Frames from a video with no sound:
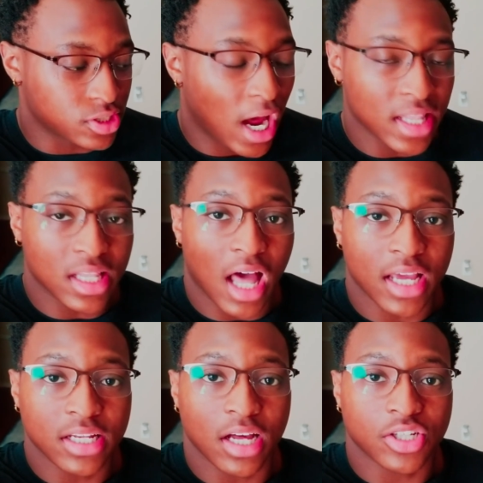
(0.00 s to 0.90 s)
tightened the
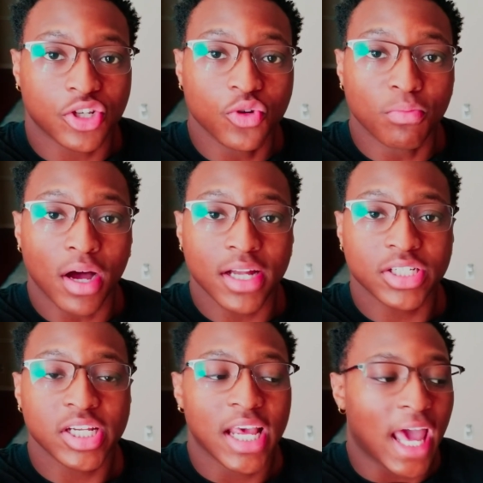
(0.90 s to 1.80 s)
locking nut too much,
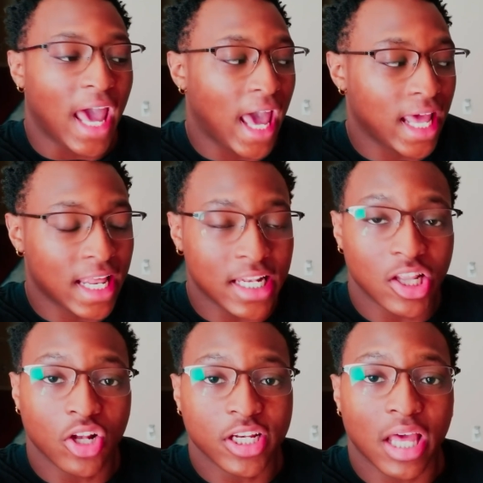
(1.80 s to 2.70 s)
and it
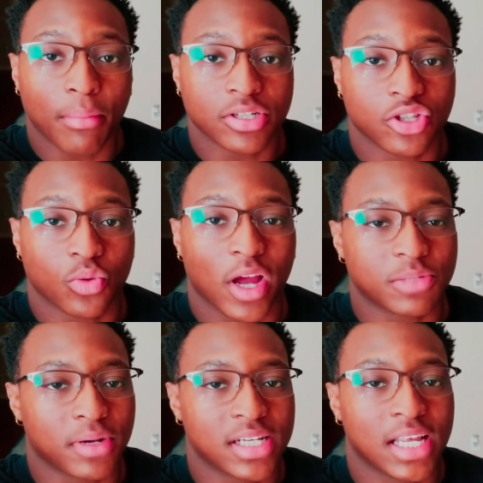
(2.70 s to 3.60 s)
literally damaged the thread
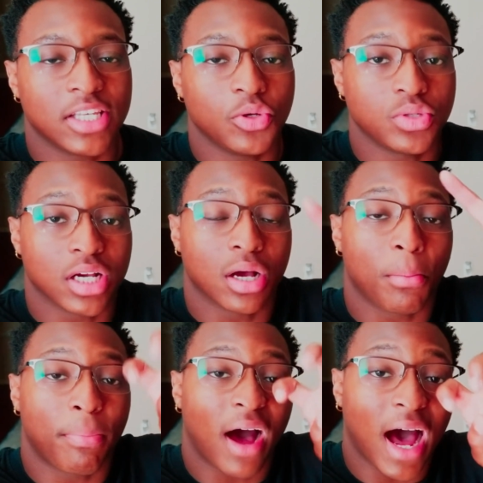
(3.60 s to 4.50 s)
because they use a
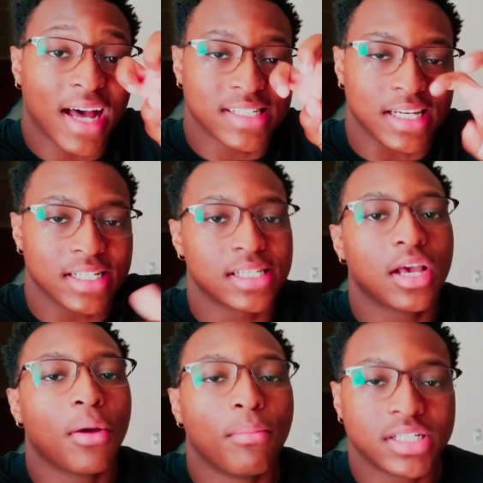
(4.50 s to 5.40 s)
composite
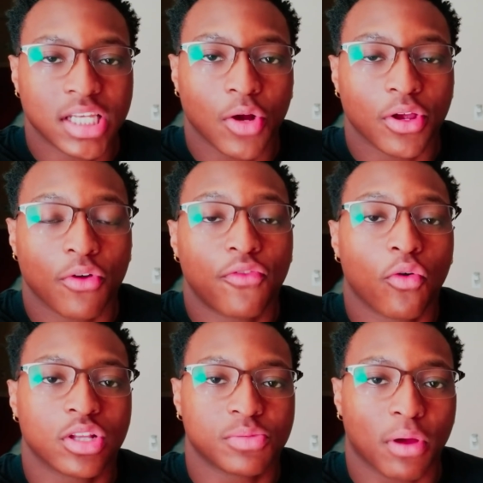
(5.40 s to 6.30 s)
material for
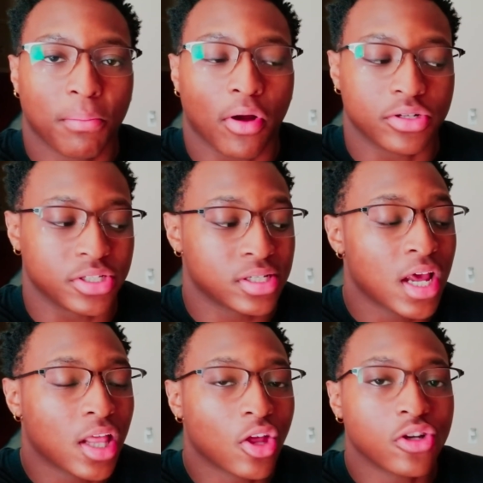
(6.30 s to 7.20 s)
the spring perches.
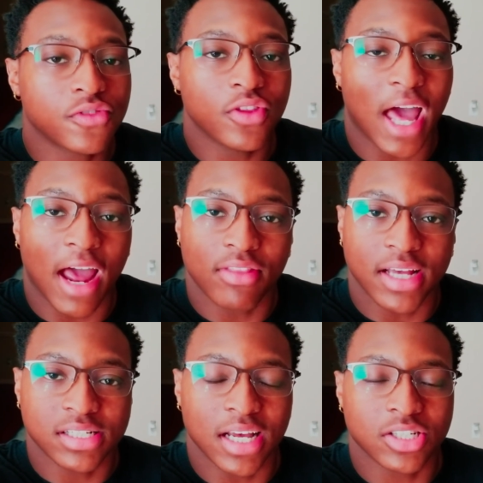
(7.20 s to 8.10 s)
Those of you that have the
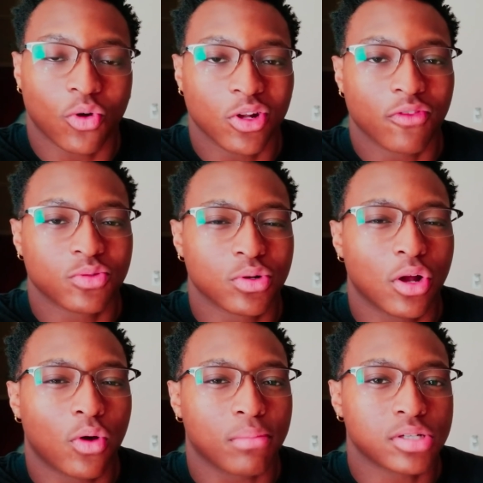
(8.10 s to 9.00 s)
ST-X coilovers will know
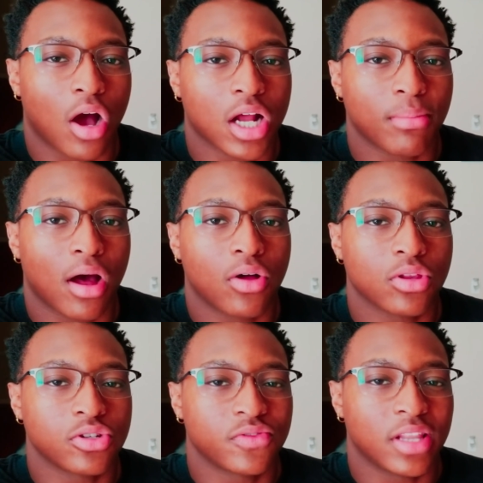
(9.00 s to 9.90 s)
what I'm talking about.
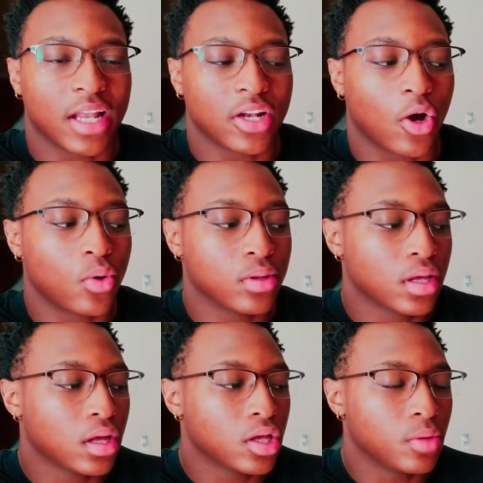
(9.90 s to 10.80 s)
Those of you that don't,
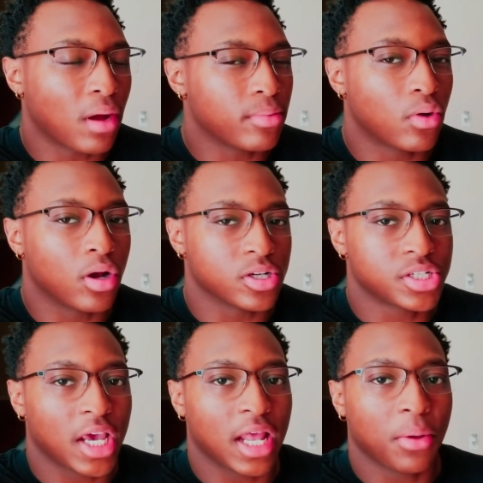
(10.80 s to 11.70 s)
you probably won't
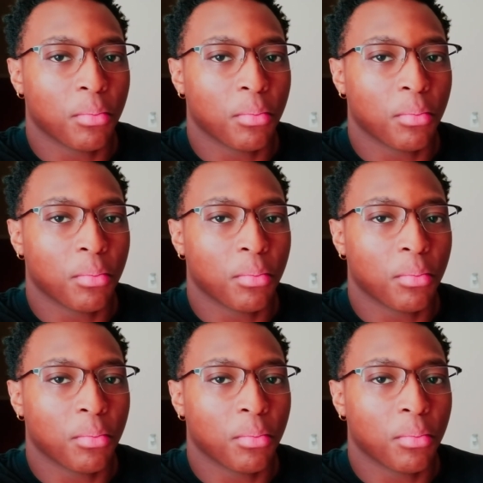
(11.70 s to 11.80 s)
understand.